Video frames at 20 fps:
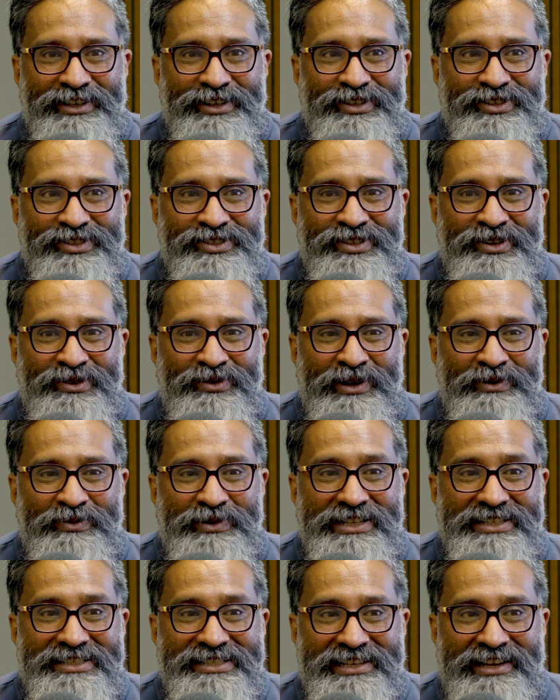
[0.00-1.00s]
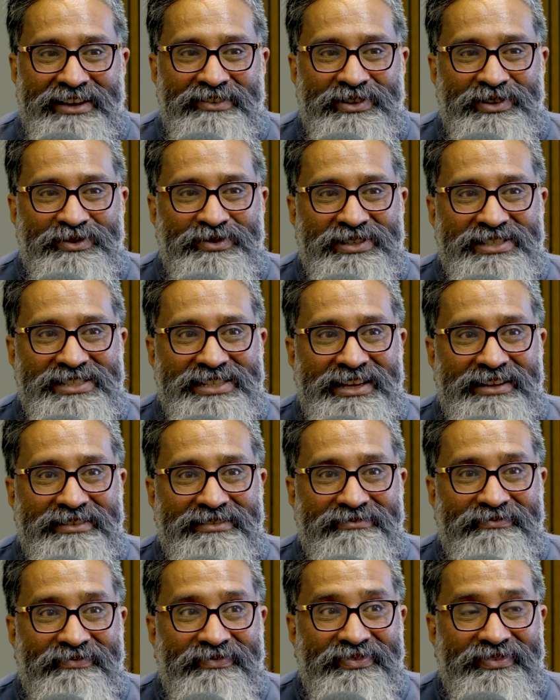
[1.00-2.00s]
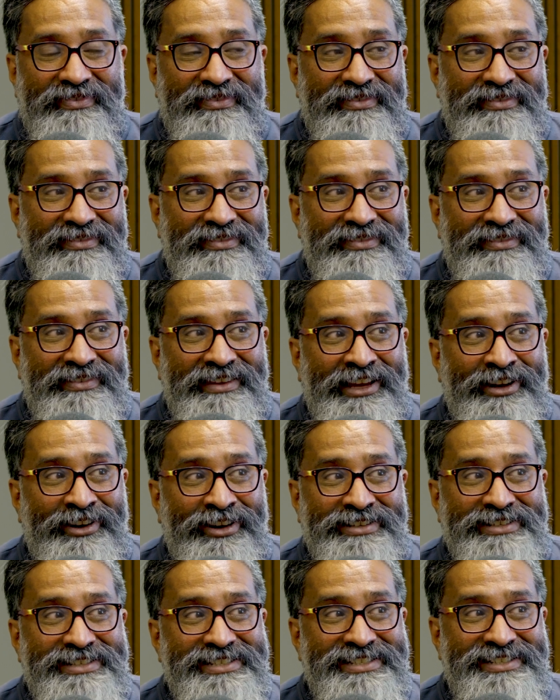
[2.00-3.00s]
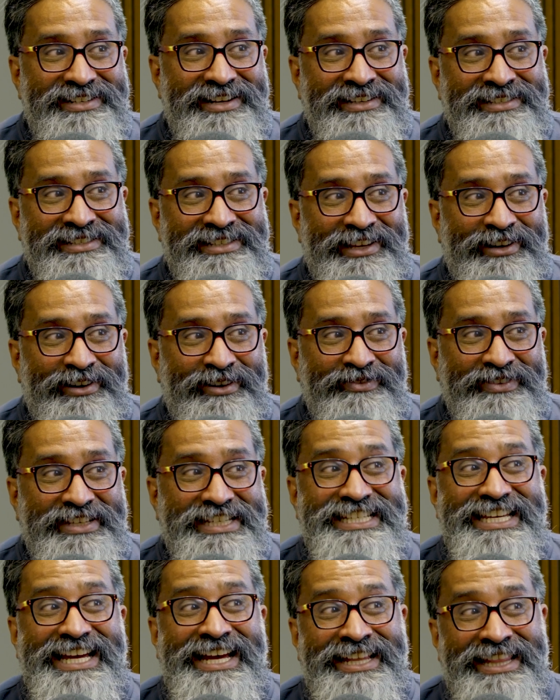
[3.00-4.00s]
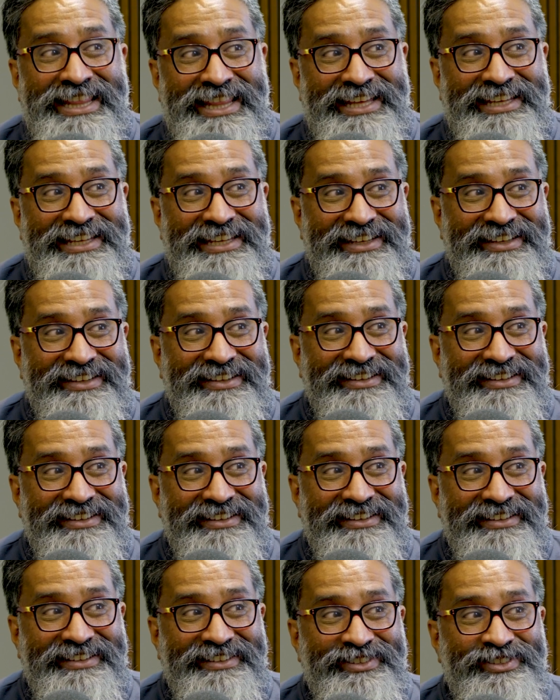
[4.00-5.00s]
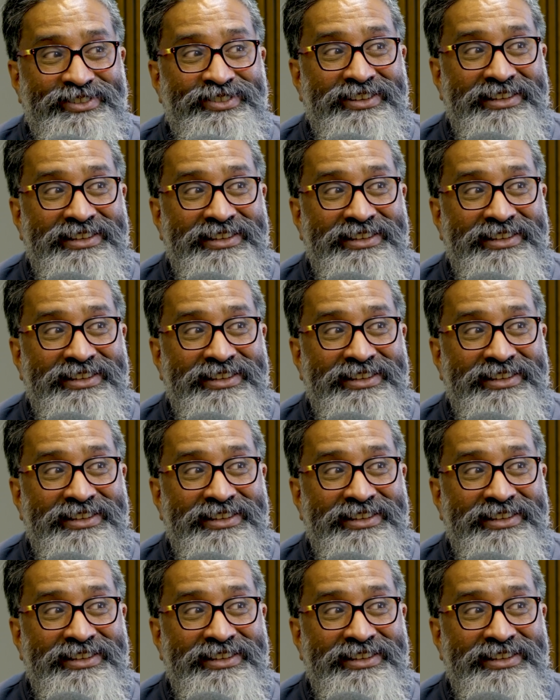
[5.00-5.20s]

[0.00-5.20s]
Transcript: So what we discovered was that they're not distrusting of each other. Mm-mm. So